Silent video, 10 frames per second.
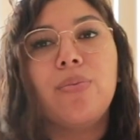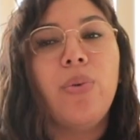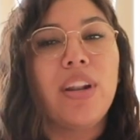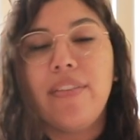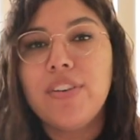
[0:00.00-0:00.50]

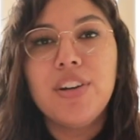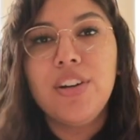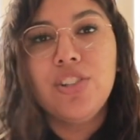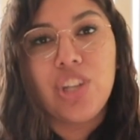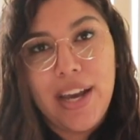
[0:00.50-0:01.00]
whatever
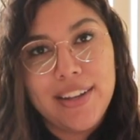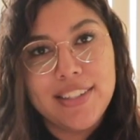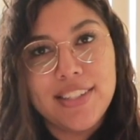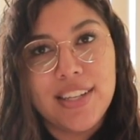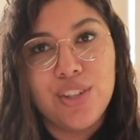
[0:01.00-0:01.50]
your child
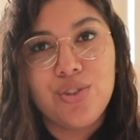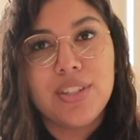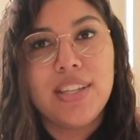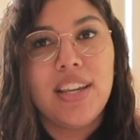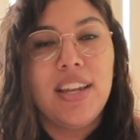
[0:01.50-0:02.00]
is
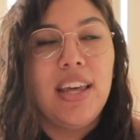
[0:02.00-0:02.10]
interested in.